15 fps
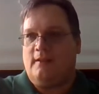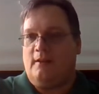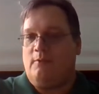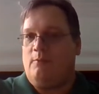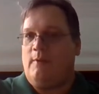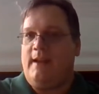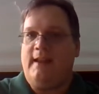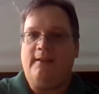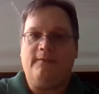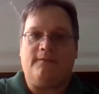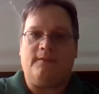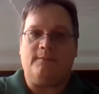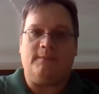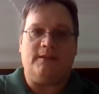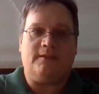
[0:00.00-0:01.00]
away
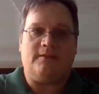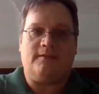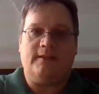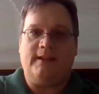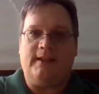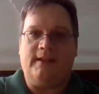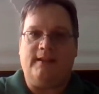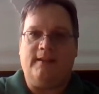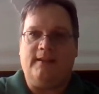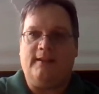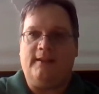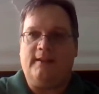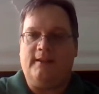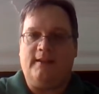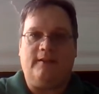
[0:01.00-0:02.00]
from the tree
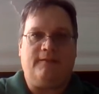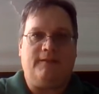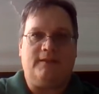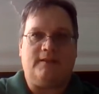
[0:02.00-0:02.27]
if